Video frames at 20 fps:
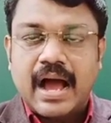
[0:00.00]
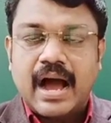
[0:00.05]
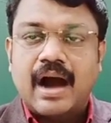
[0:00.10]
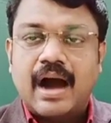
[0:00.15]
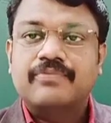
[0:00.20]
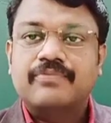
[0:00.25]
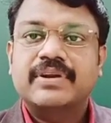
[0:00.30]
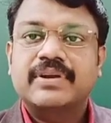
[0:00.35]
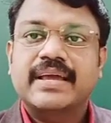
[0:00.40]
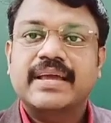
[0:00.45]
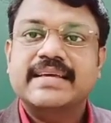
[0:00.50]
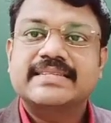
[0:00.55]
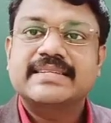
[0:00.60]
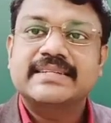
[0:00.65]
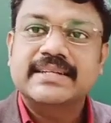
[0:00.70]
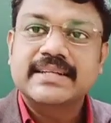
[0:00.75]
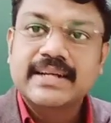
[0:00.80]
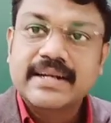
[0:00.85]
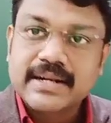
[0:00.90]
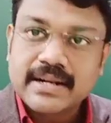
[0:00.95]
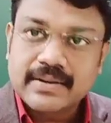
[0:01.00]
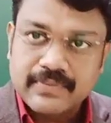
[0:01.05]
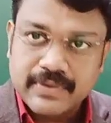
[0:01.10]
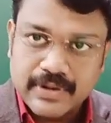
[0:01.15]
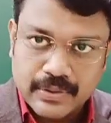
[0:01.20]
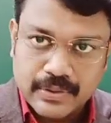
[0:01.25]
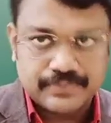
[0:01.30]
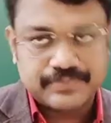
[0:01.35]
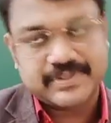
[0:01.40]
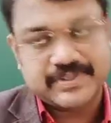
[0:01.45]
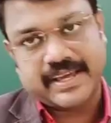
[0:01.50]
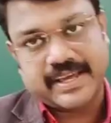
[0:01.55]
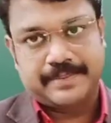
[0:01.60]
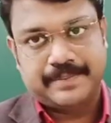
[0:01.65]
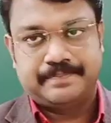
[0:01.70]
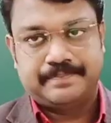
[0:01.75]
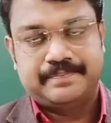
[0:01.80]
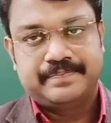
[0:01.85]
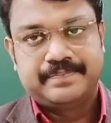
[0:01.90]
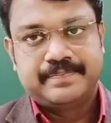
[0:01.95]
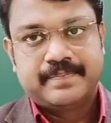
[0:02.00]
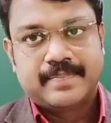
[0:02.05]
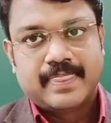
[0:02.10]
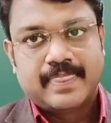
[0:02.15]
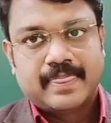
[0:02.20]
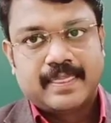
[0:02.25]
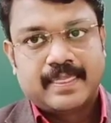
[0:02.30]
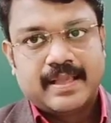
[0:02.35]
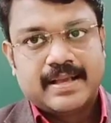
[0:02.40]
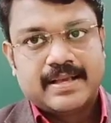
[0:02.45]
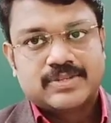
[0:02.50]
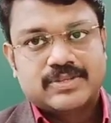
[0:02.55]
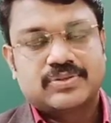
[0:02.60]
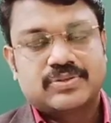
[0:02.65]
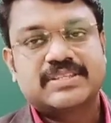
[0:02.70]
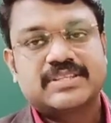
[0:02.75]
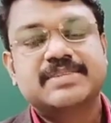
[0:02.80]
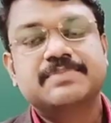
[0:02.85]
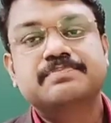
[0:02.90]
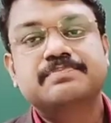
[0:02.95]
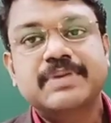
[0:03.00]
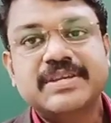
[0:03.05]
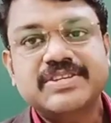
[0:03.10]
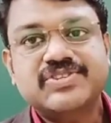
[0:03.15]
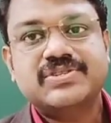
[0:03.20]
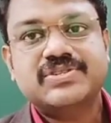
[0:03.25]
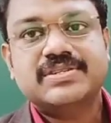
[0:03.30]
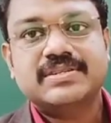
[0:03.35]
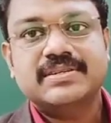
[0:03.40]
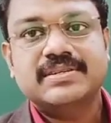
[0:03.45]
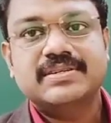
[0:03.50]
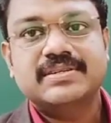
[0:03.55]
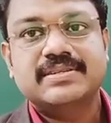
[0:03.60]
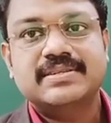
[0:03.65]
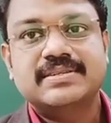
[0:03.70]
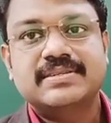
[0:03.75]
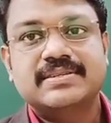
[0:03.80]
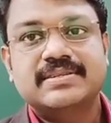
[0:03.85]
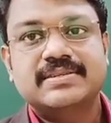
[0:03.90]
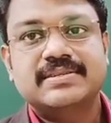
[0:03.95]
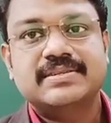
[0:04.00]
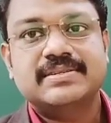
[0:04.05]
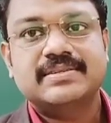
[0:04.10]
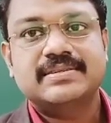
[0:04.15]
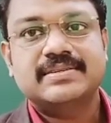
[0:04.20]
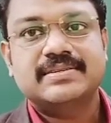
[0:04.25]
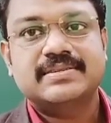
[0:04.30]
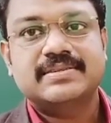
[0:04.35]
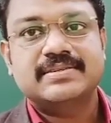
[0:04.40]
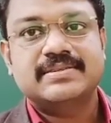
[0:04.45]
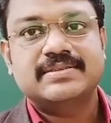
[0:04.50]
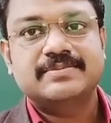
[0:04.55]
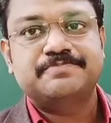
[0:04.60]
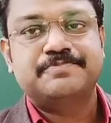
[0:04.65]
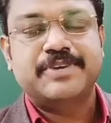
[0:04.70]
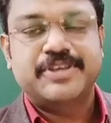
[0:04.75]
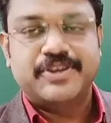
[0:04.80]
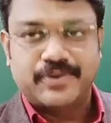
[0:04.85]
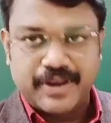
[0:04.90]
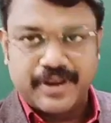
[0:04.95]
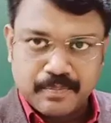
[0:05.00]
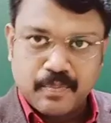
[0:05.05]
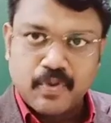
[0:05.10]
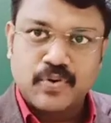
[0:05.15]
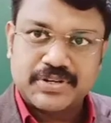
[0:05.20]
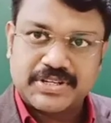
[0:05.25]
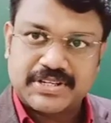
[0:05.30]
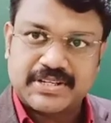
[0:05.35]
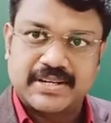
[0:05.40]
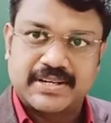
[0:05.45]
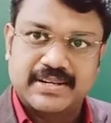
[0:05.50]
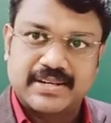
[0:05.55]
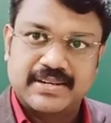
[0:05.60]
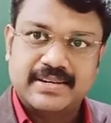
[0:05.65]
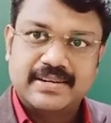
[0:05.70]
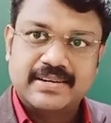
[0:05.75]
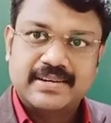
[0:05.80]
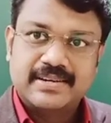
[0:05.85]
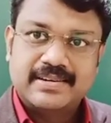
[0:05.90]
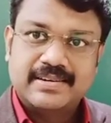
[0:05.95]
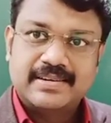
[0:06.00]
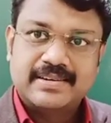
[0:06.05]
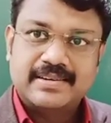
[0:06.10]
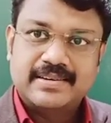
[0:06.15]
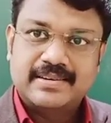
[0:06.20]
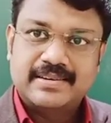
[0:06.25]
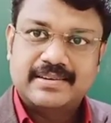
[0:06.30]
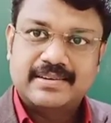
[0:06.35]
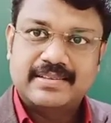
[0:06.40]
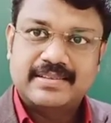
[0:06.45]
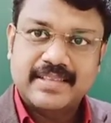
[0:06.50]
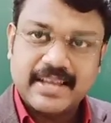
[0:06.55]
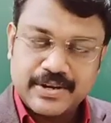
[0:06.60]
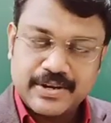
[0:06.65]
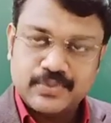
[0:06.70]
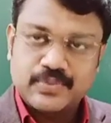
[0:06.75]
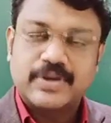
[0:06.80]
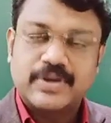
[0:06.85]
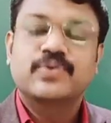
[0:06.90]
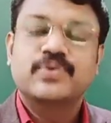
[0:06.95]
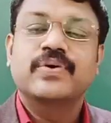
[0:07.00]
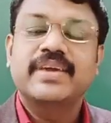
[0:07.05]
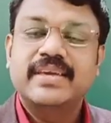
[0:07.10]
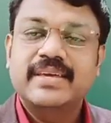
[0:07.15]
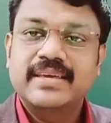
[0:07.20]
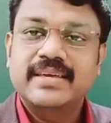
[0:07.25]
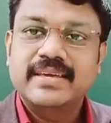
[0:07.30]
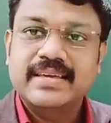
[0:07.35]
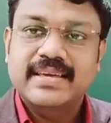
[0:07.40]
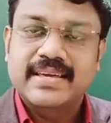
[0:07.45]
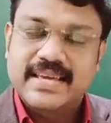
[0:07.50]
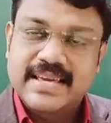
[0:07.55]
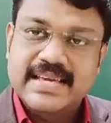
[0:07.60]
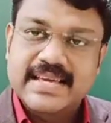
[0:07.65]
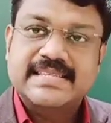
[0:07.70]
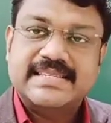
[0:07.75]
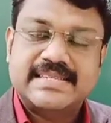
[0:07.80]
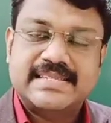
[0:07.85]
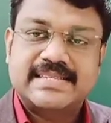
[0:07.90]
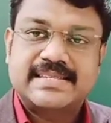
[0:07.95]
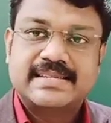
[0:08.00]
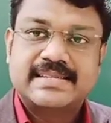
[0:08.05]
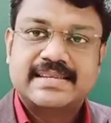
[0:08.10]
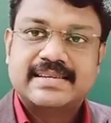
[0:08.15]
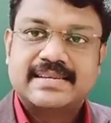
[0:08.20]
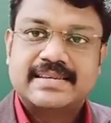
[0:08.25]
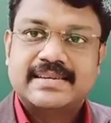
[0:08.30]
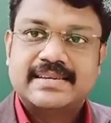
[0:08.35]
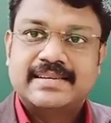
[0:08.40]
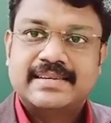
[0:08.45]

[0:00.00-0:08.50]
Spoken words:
after a certain interval of time. So the simplest periodic motion that you are knowing is,